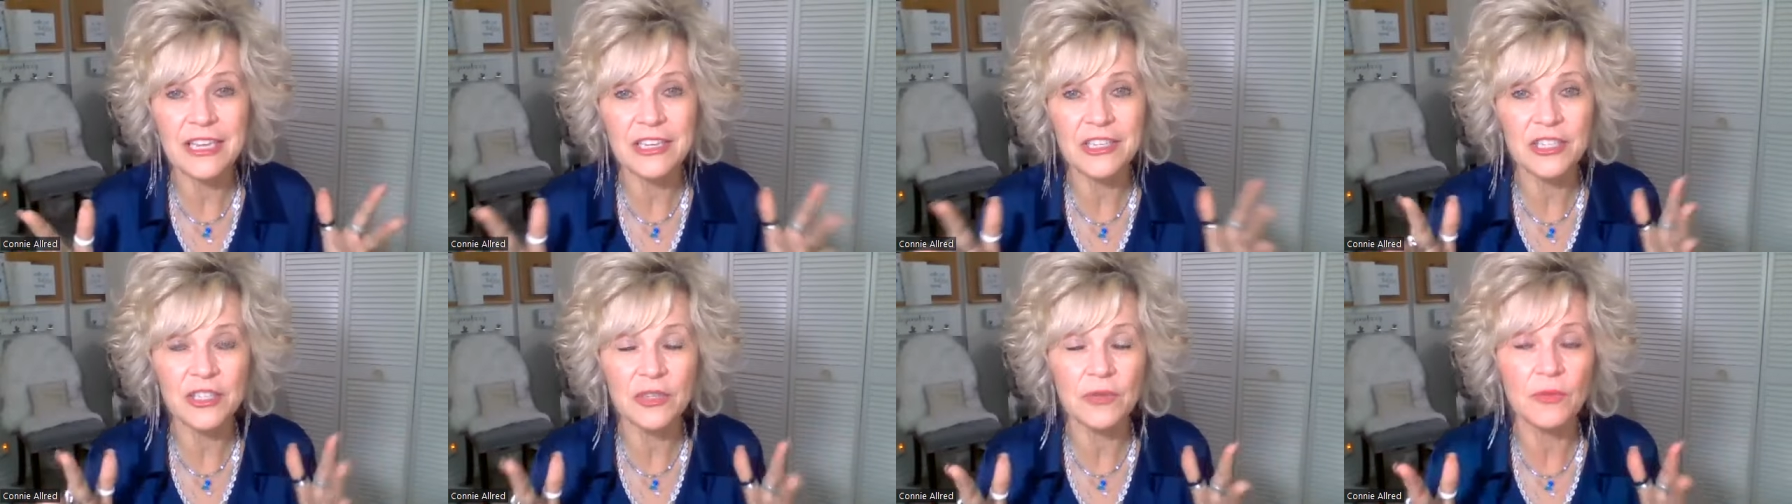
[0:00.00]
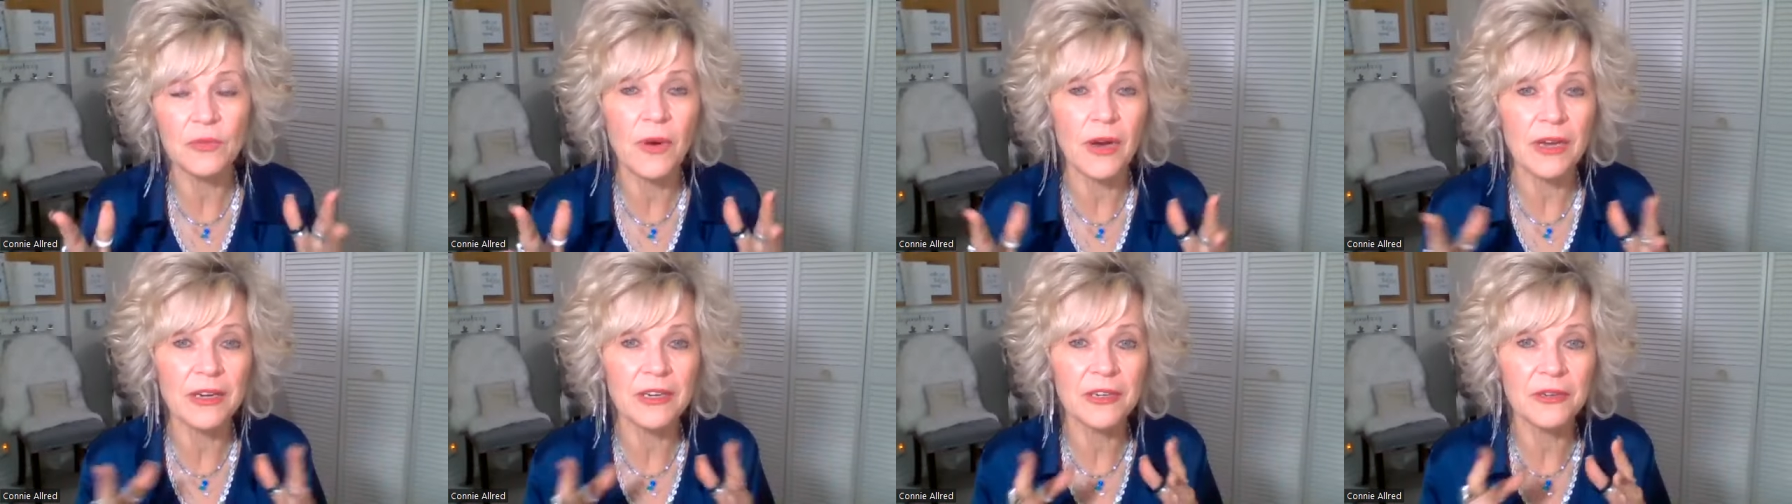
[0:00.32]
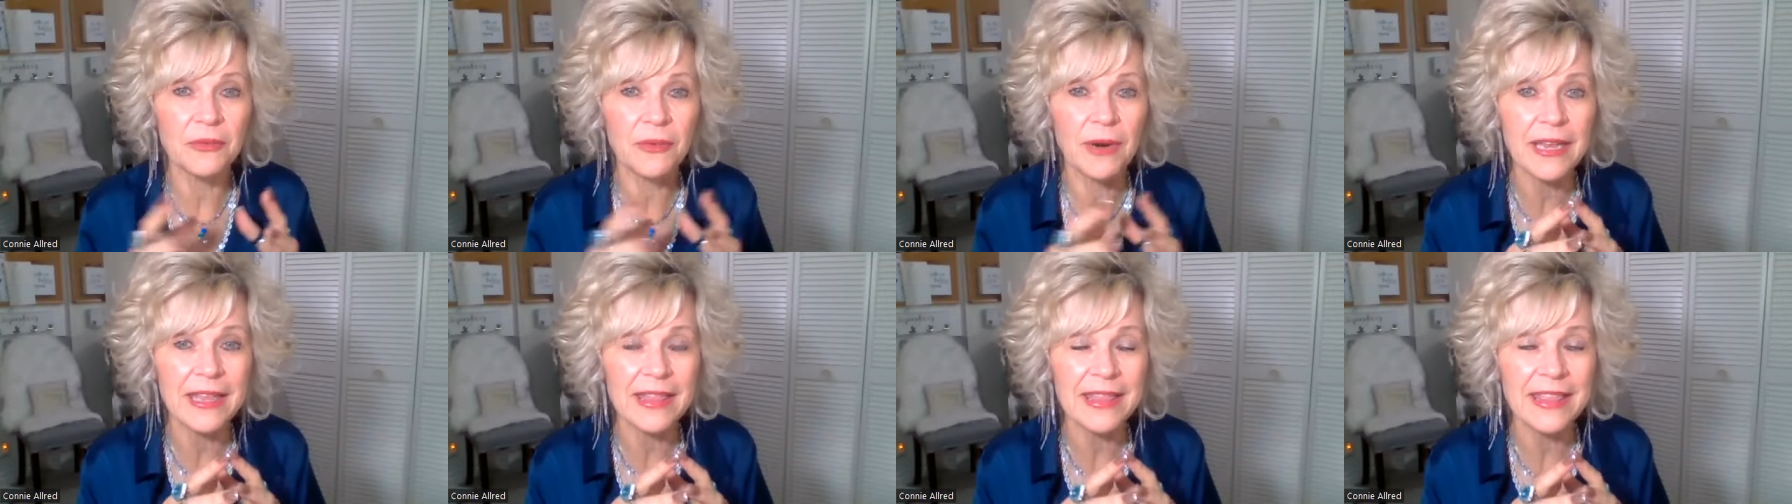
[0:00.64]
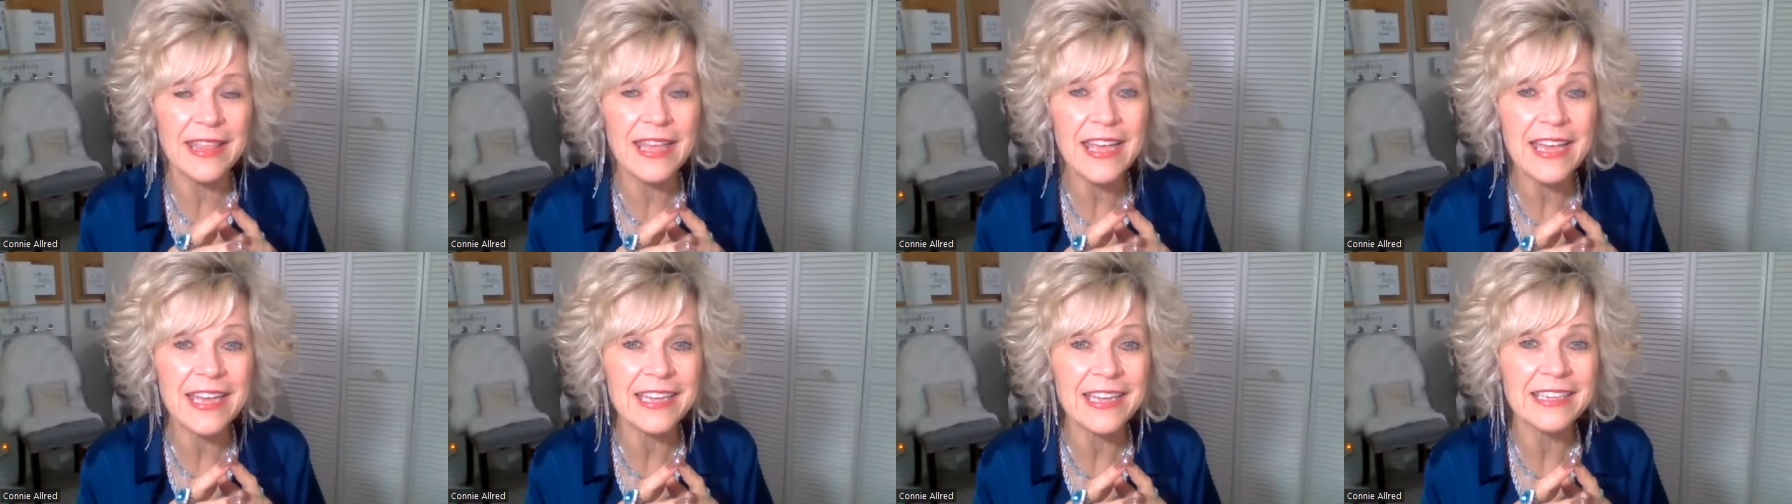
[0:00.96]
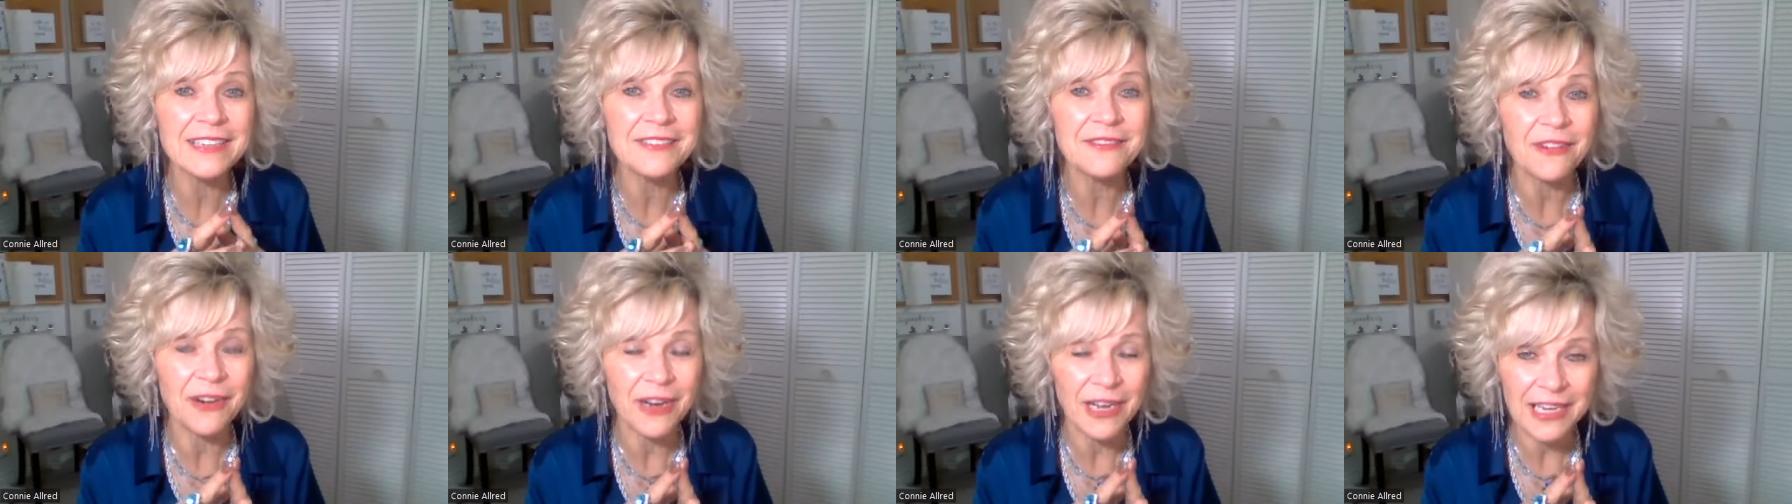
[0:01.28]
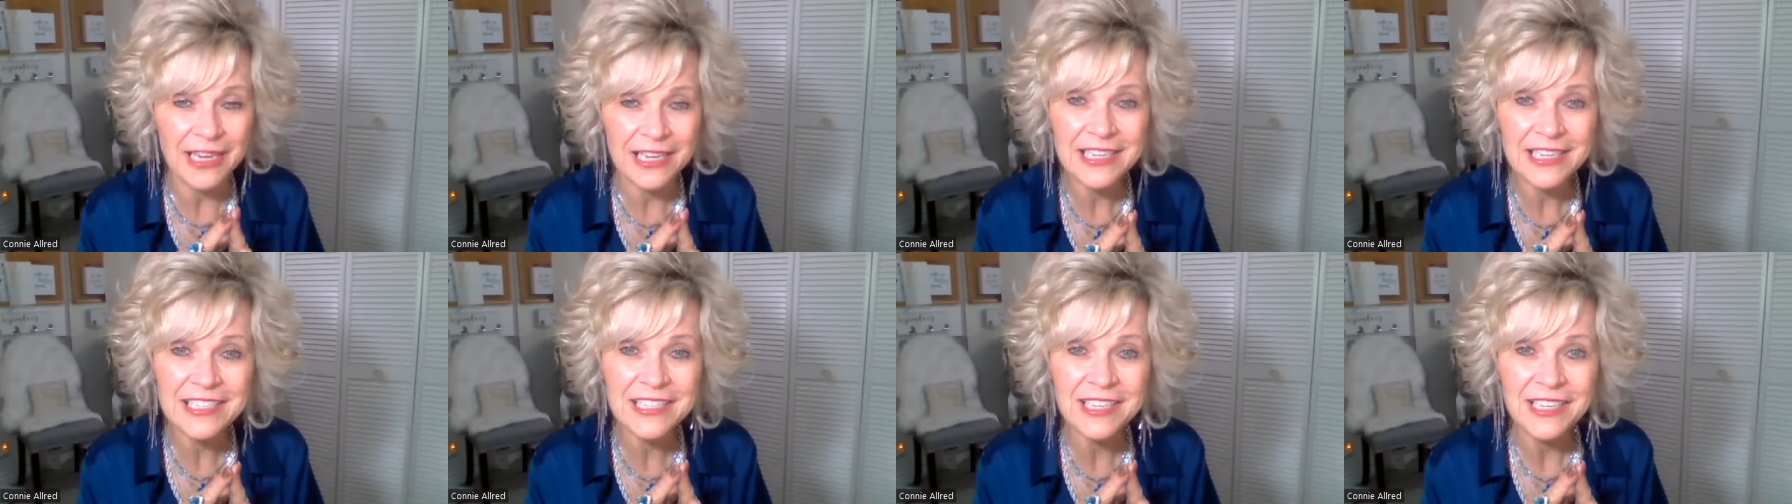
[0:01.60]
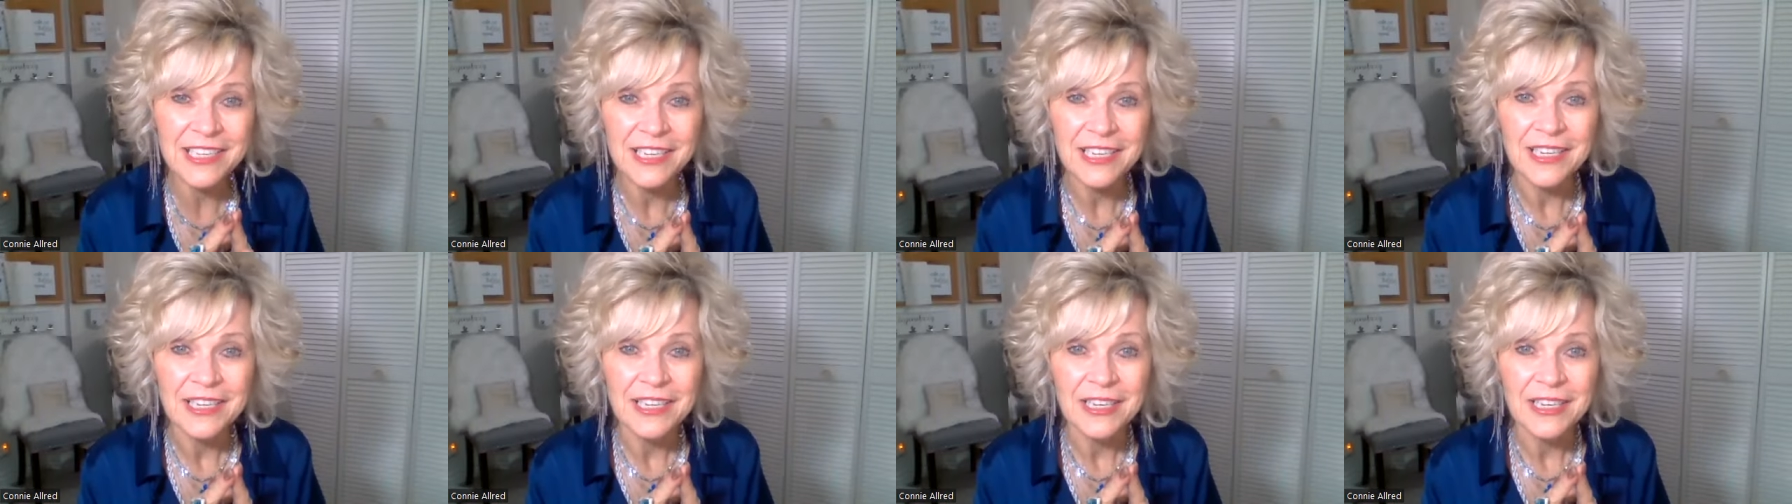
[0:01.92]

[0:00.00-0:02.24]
that she wanted right then right